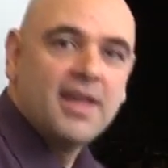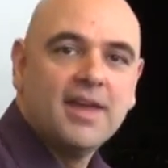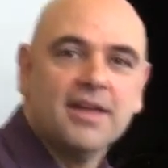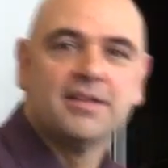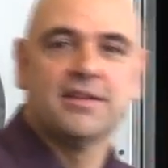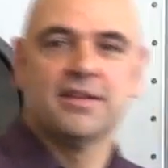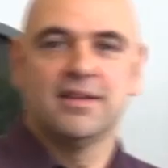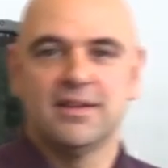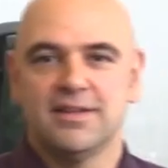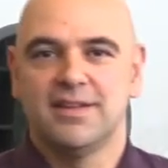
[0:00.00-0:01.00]
And
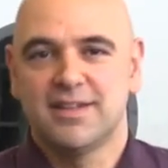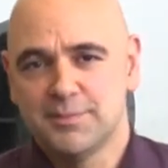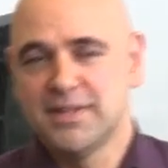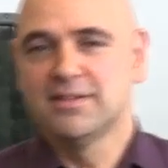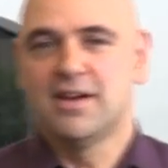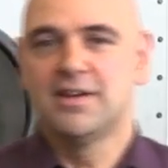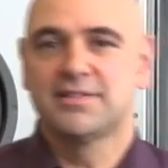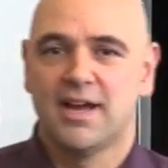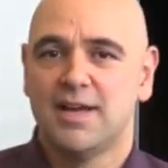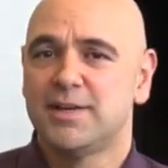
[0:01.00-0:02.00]
it can be a long
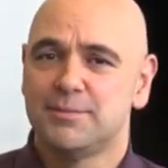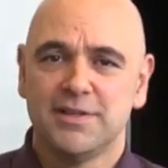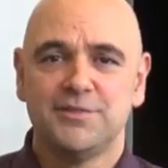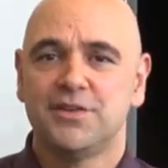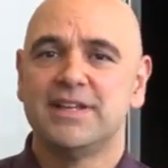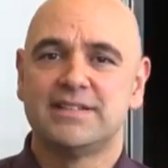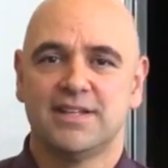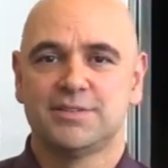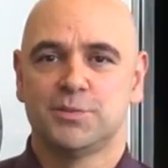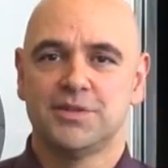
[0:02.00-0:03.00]
time, it can be a very
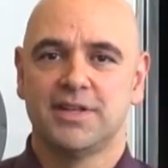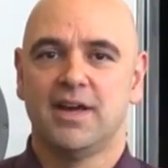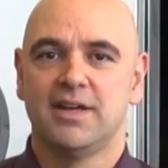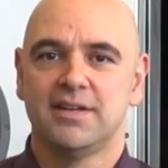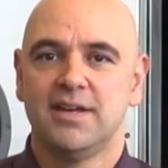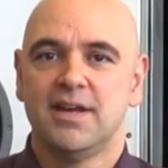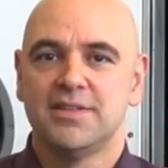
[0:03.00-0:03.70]
intense workout.